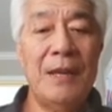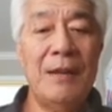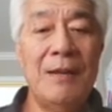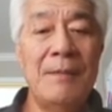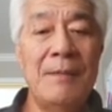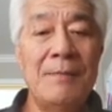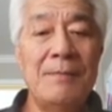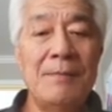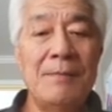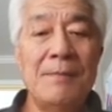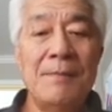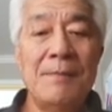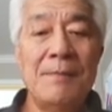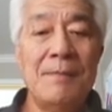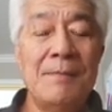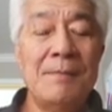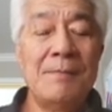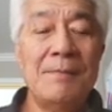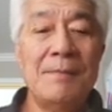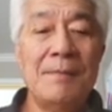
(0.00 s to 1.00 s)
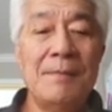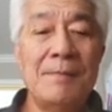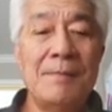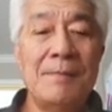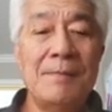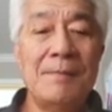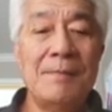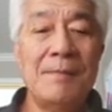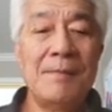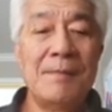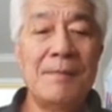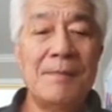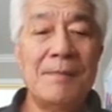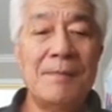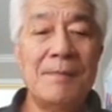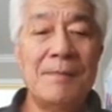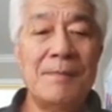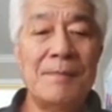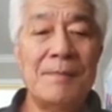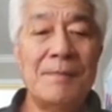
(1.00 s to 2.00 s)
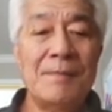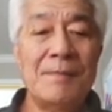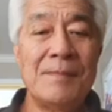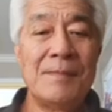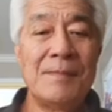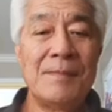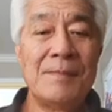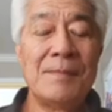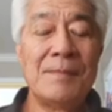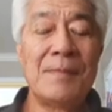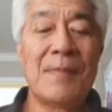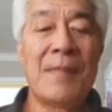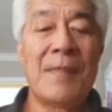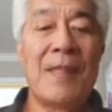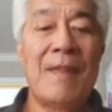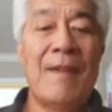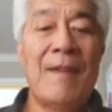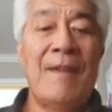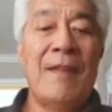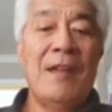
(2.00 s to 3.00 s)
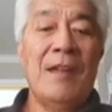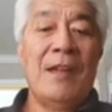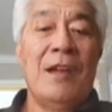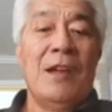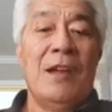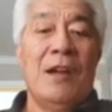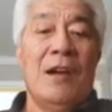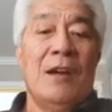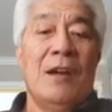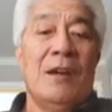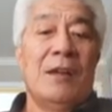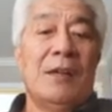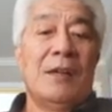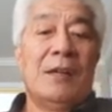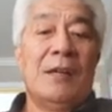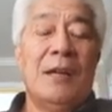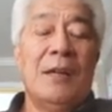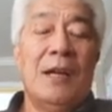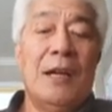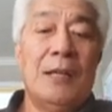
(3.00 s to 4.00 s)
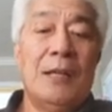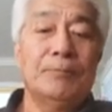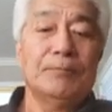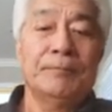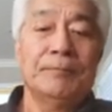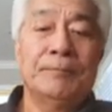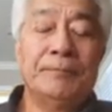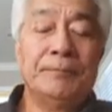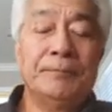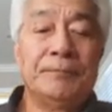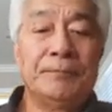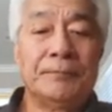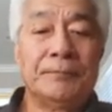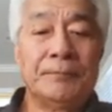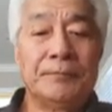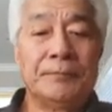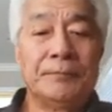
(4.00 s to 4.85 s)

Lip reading: (silent)